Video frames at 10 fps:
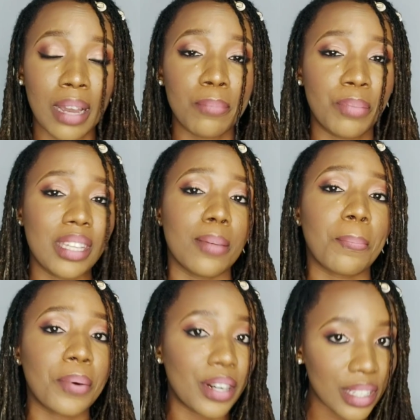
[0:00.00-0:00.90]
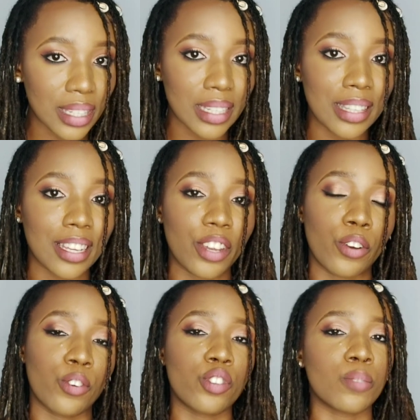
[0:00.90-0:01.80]
might be the person that you're
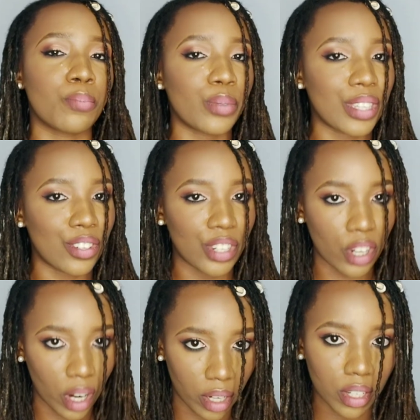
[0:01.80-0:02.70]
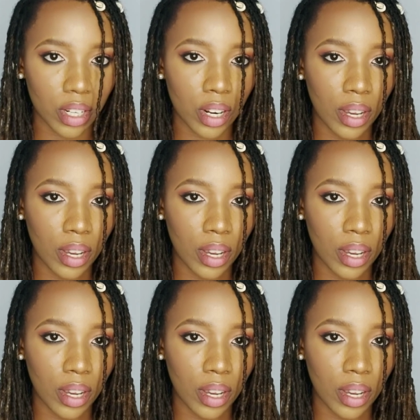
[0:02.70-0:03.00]
going to put in charge.